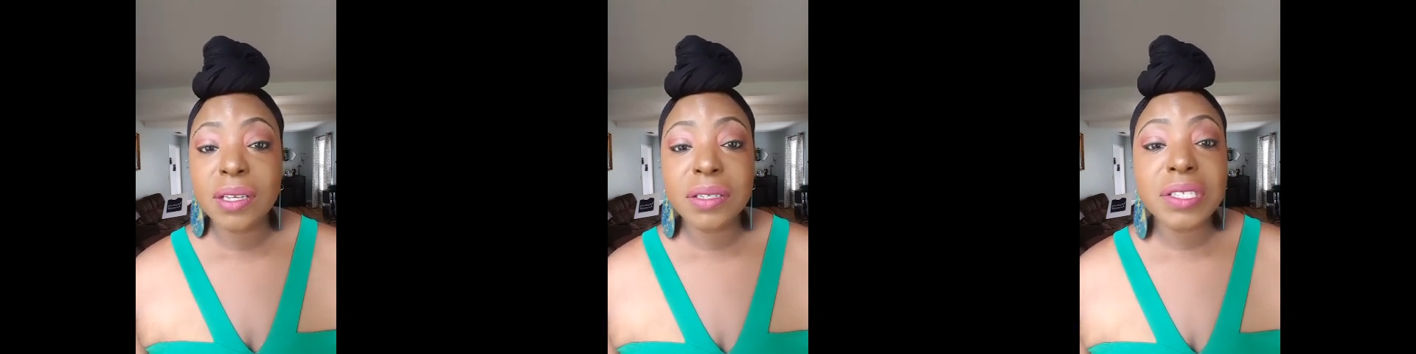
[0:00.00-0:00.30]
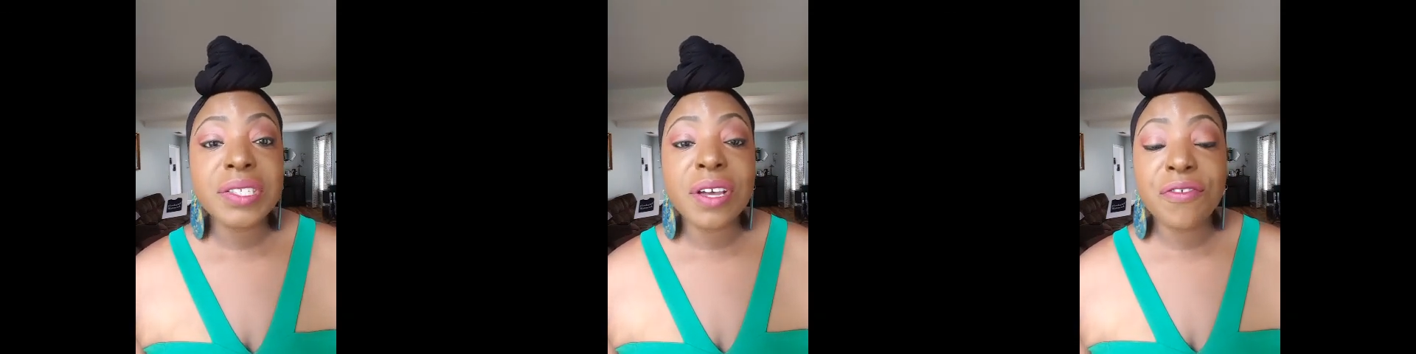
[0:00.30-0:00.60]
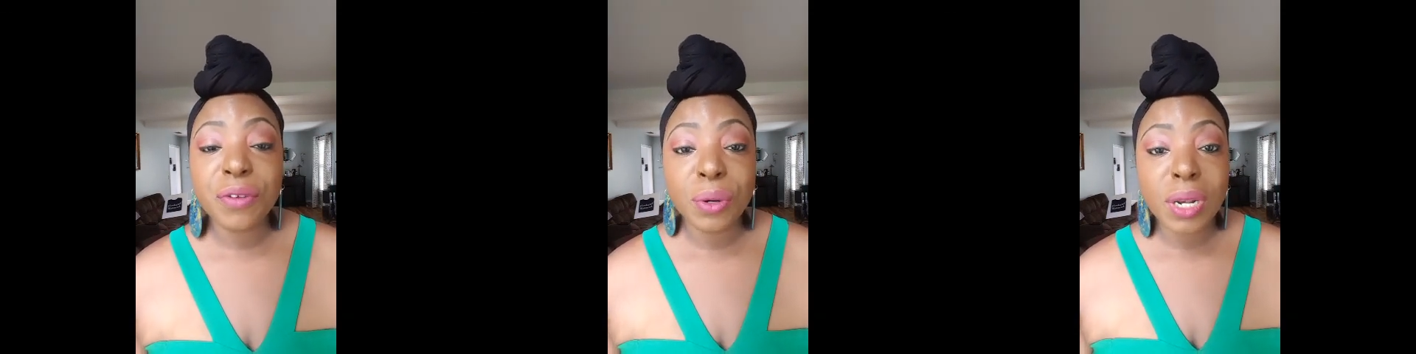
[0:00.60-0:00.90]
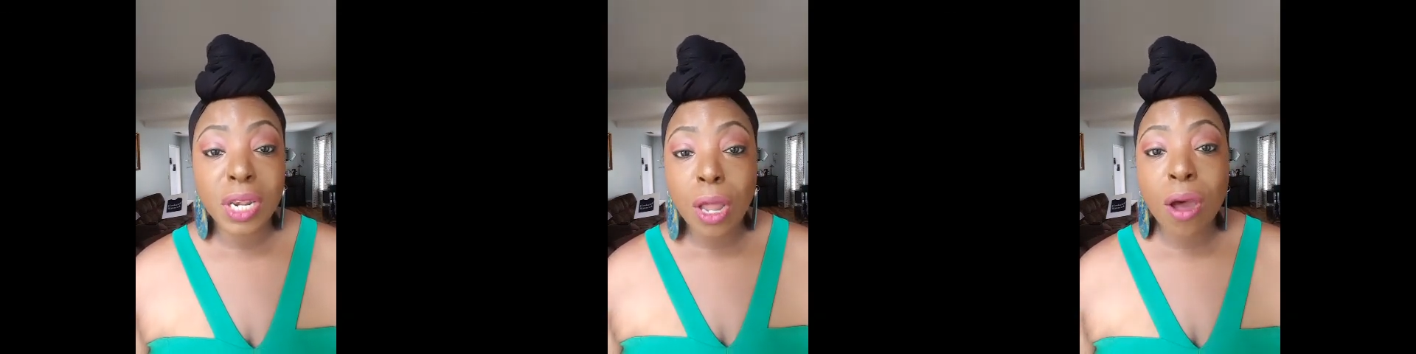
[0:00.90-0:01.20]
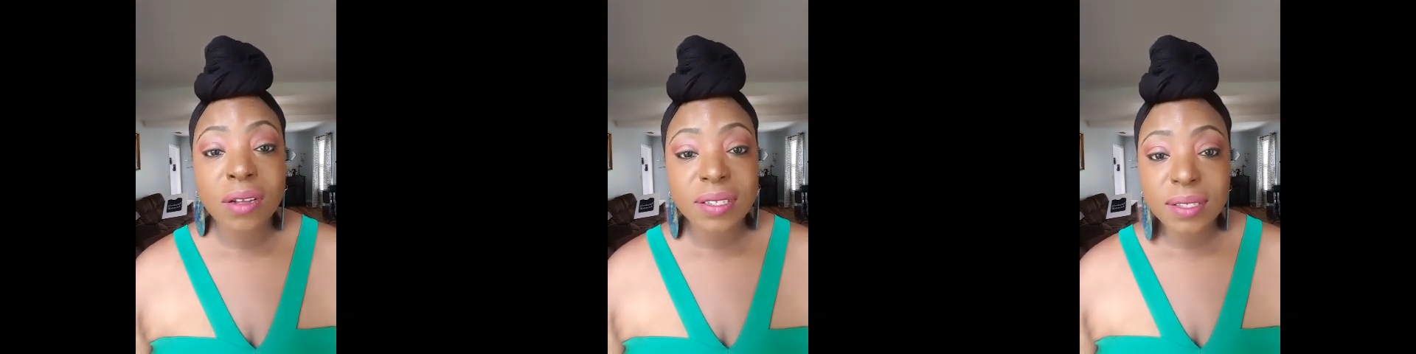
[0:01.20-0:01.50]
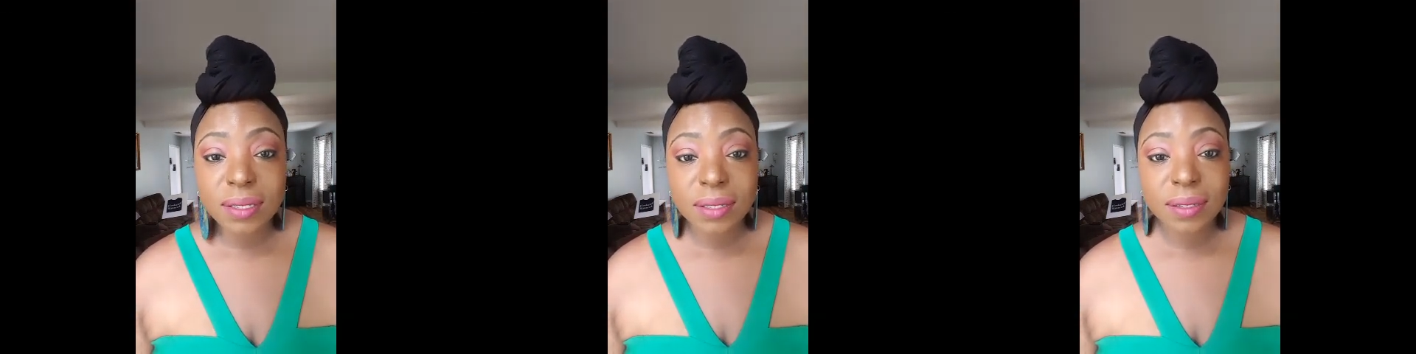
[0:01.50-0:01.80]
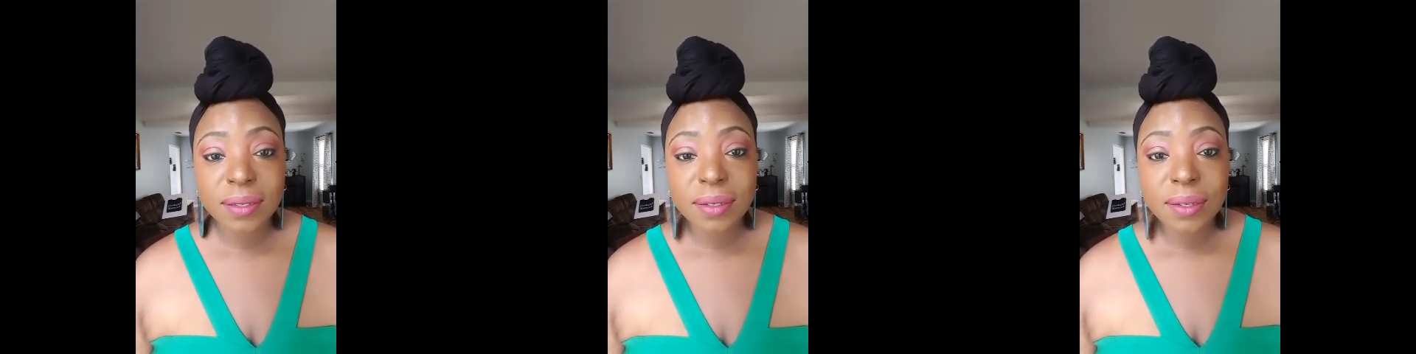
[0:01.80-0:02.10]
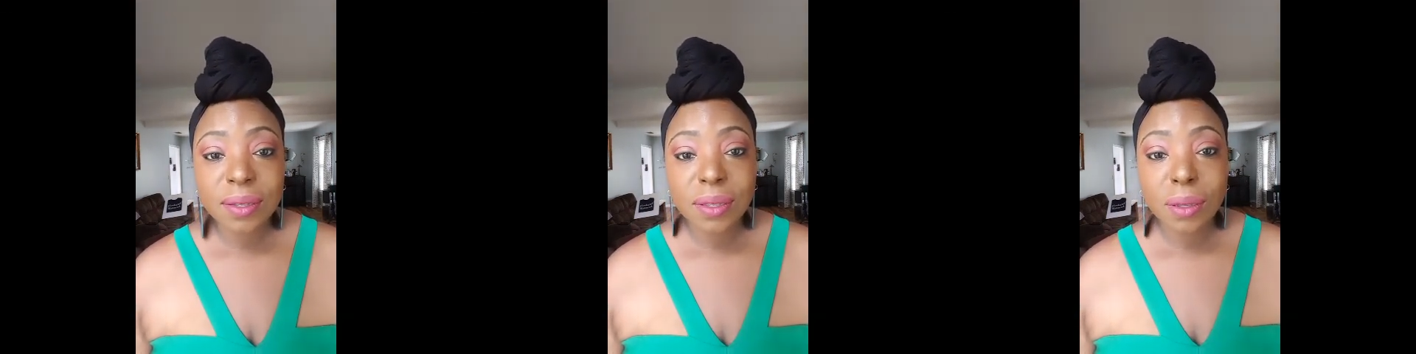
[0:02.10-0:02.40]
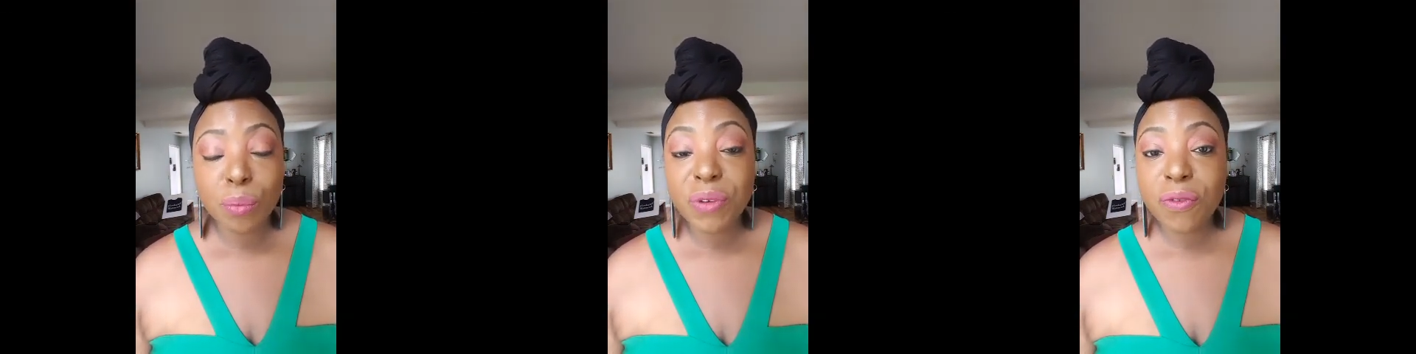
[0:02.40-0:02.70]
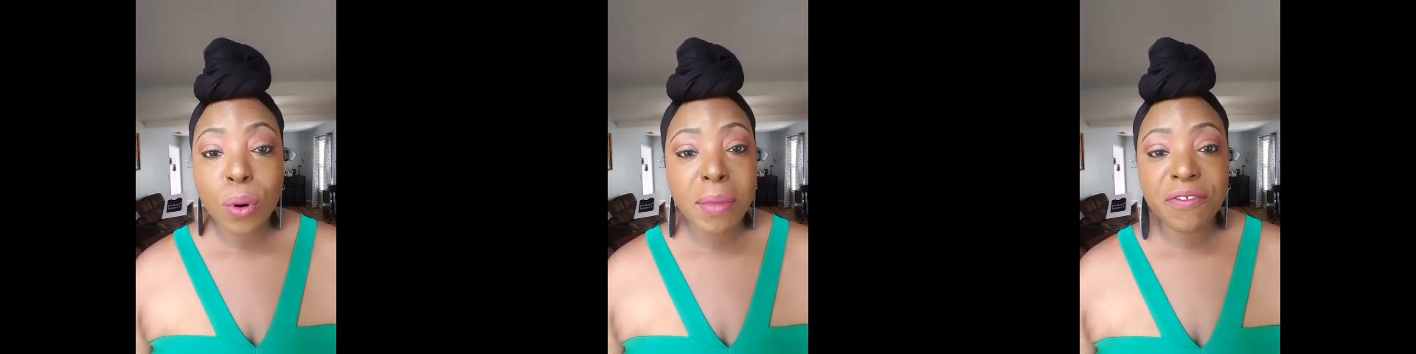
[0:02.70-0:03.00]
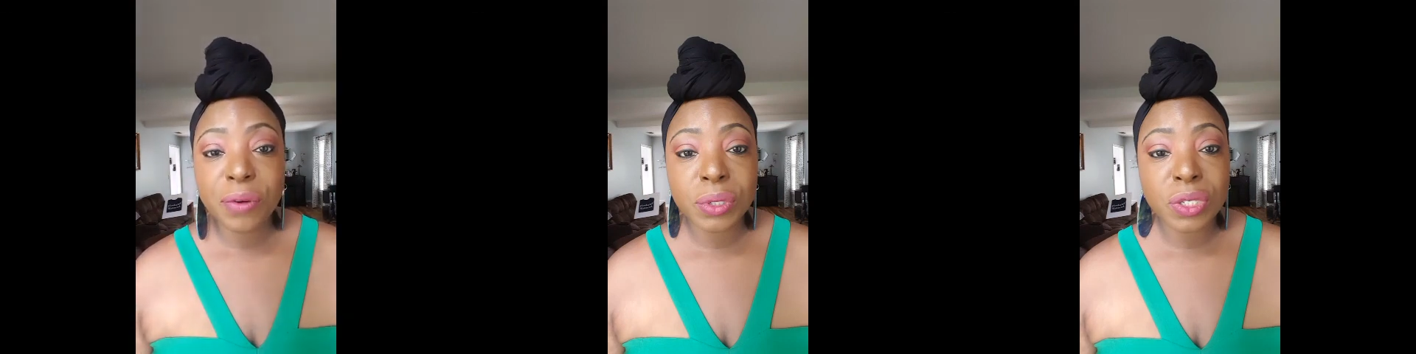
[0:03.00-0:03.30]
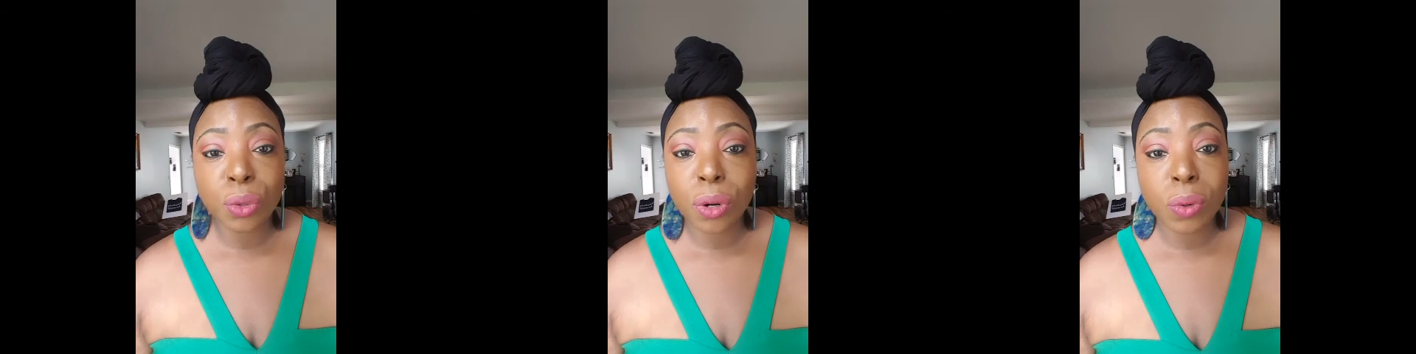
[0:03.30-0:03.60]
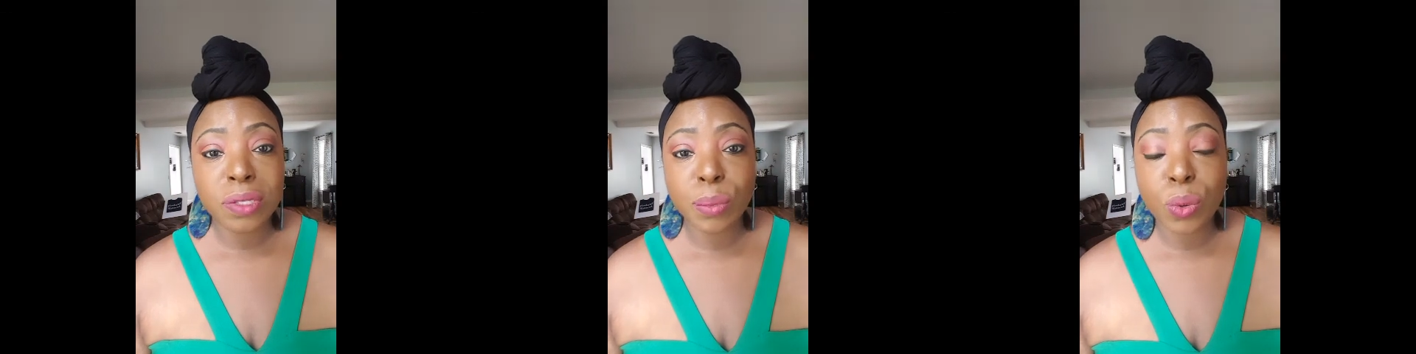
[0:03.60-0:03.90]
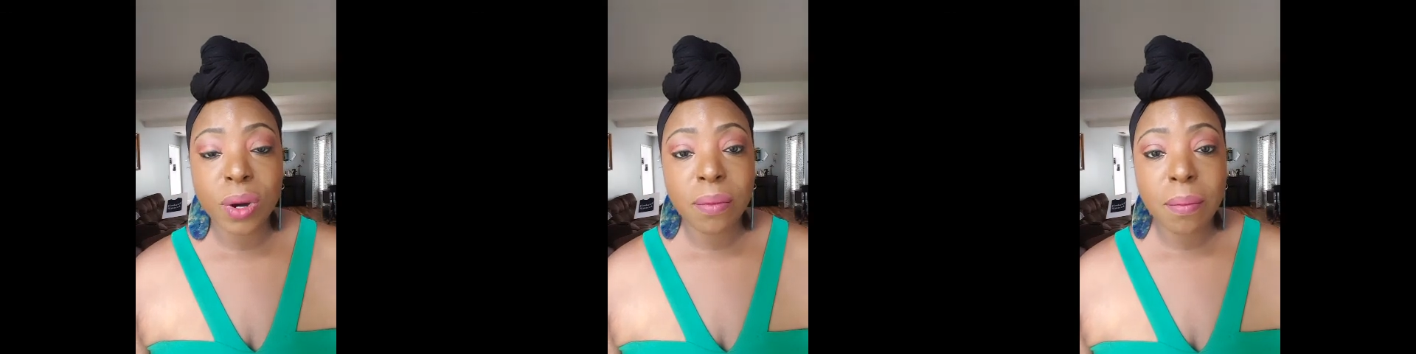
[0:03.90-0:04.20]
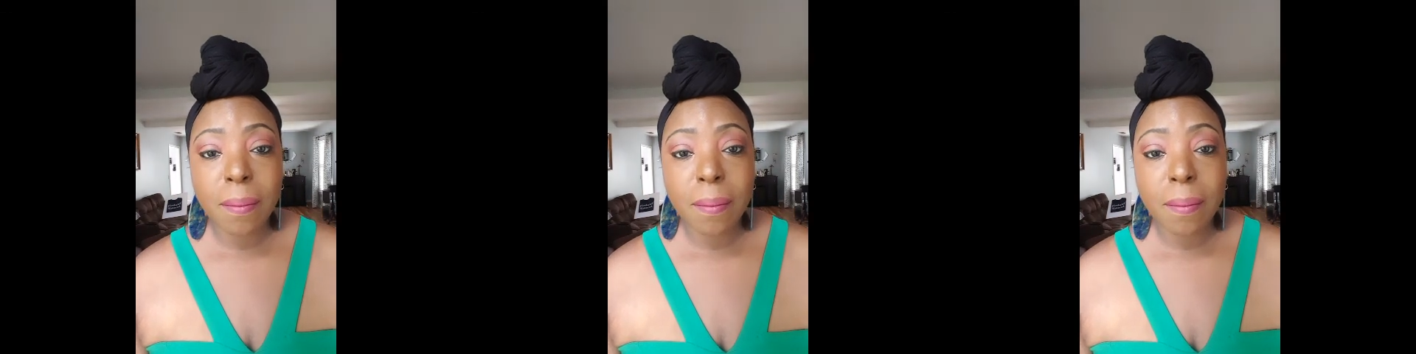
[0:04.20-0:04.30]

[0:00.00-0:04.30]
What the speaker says: suffered loss before my first daughter was born.